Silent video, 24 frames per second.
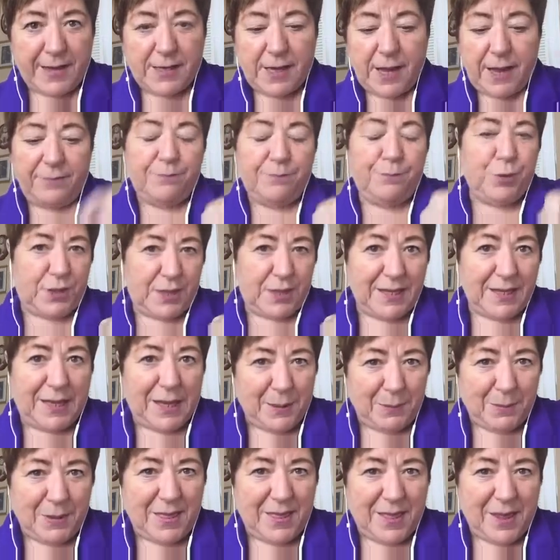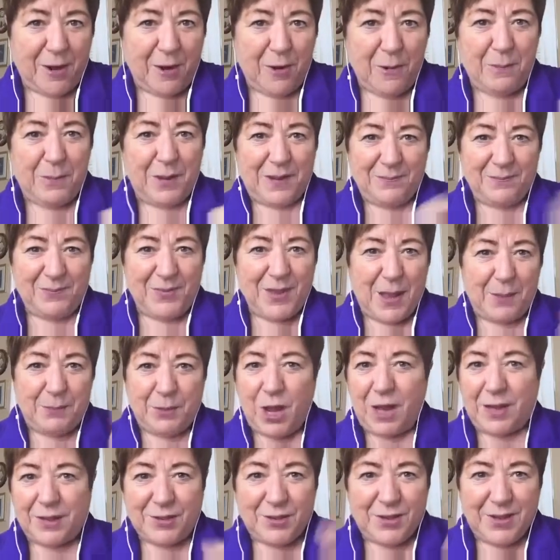I put the name in there, but I'm
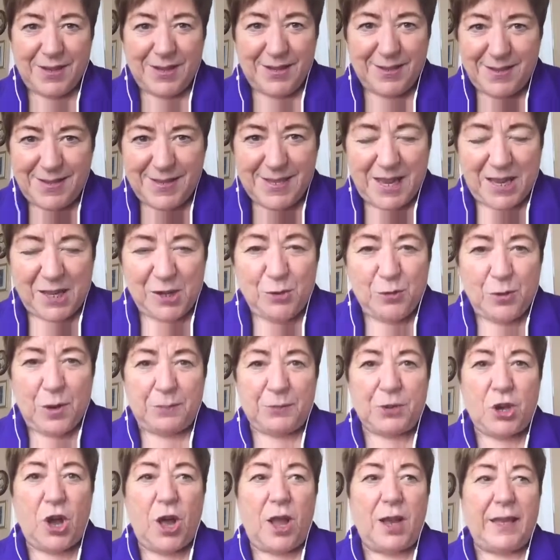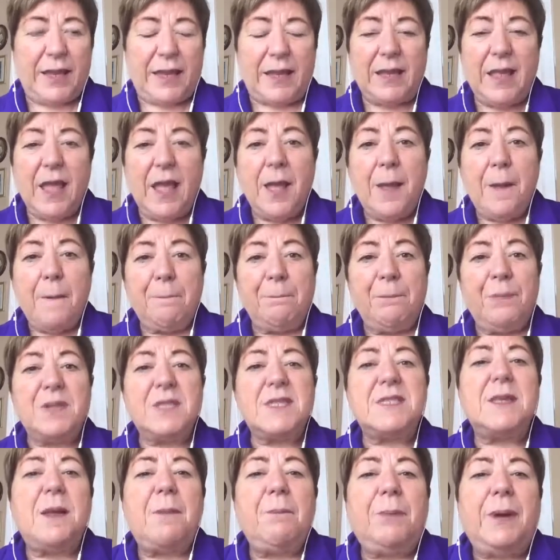not going to say who I'm calling, but
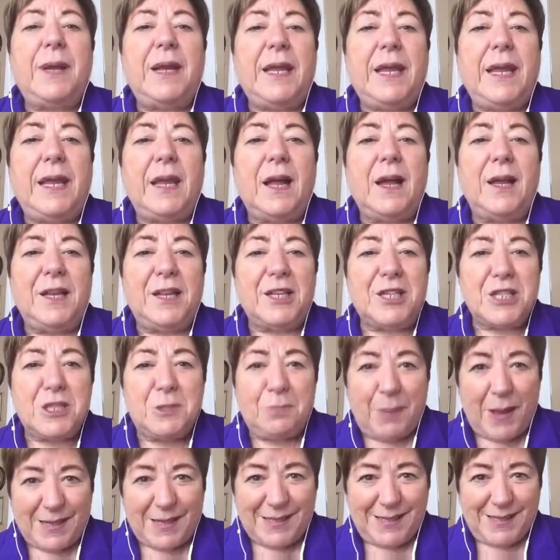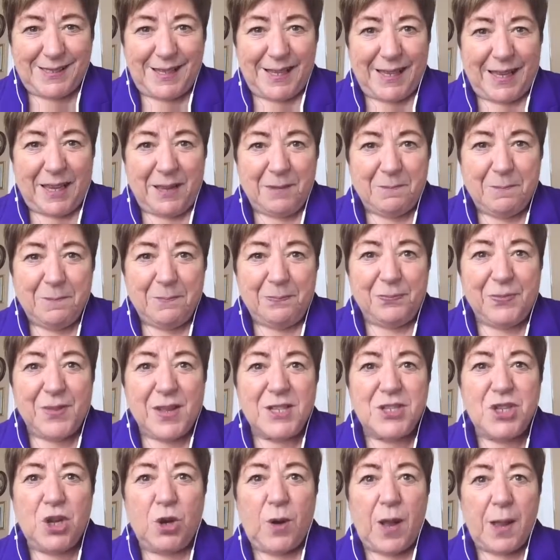somebody unexpectedly.
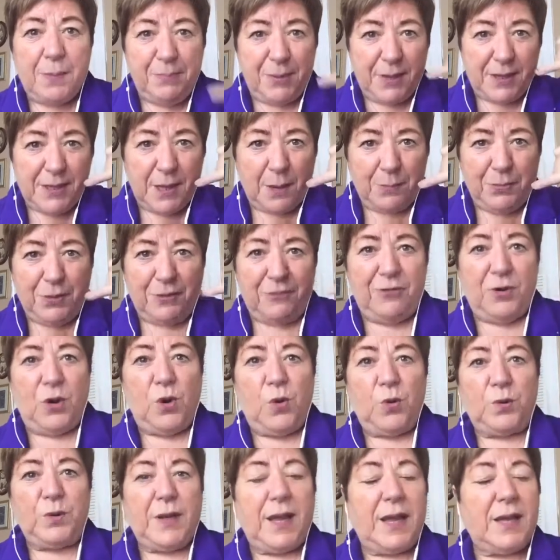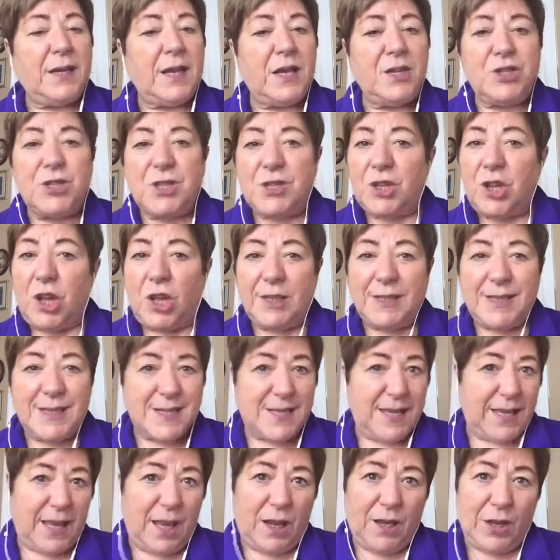So I picked up the phone and I just called to
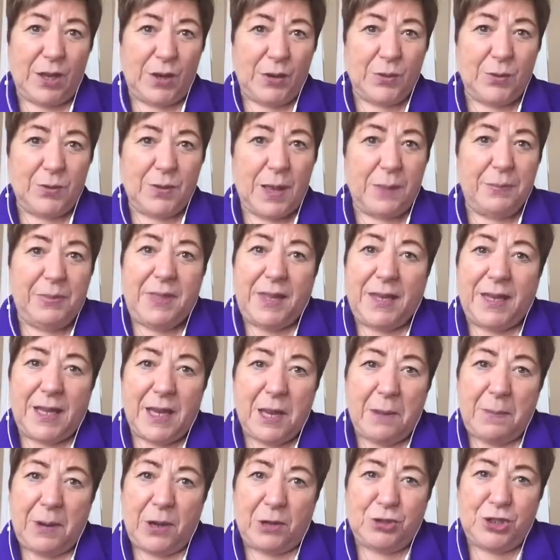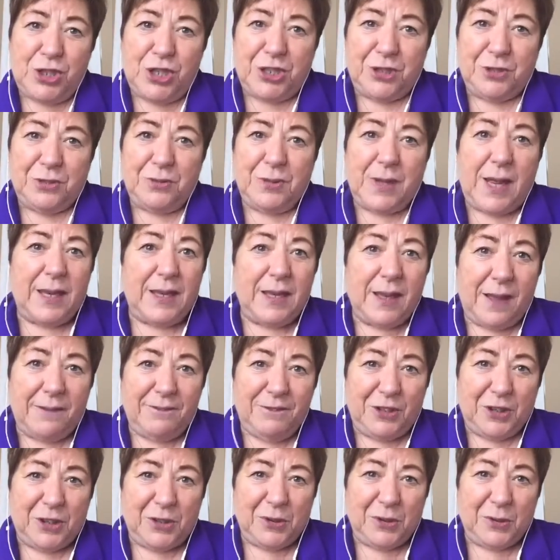say hello. I'm thinking about you. I
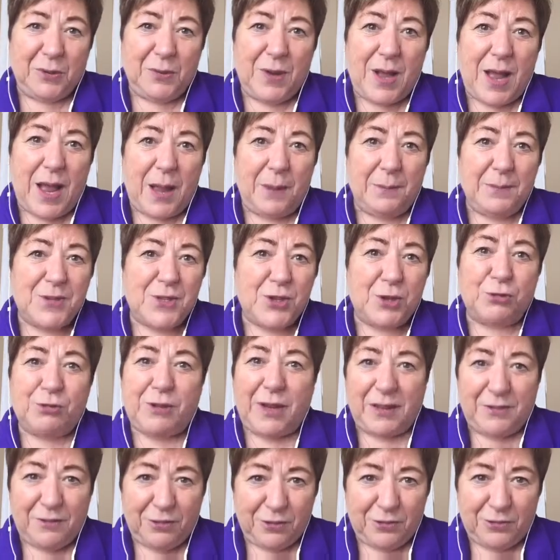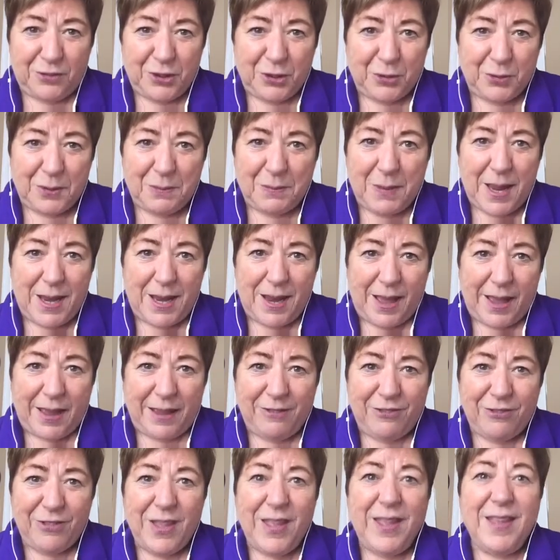love you. I'm so grateful for you in my life.